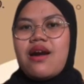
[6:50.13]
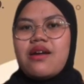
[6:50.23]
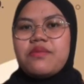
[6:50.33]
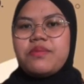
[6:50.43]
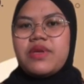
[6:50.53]

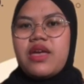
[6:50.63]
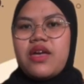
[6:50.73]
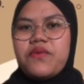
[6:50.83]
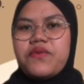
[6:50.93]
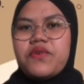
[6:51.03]

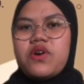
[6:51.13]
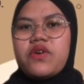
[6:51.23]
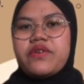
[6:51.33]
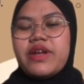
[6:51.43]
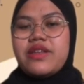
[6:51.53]
RBF
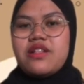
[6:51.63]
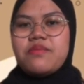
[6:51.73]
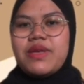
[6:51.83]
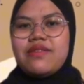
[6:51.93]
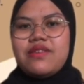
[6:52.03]
or radial
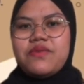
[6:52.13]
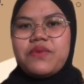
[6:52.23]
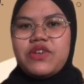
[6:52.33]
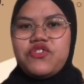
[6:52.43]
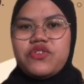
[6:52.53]
basis
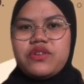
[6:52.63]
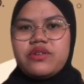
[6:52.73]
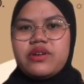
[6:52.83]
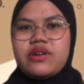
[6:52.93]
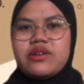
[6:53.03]

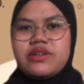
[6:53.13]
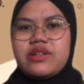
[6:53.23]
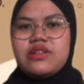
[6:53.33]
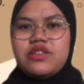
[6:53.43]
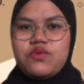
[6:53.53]
function
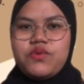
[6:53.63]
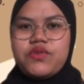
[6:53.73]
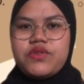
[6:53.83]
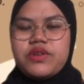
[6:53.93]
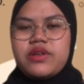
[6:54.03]
kernel
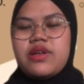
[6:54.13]
use.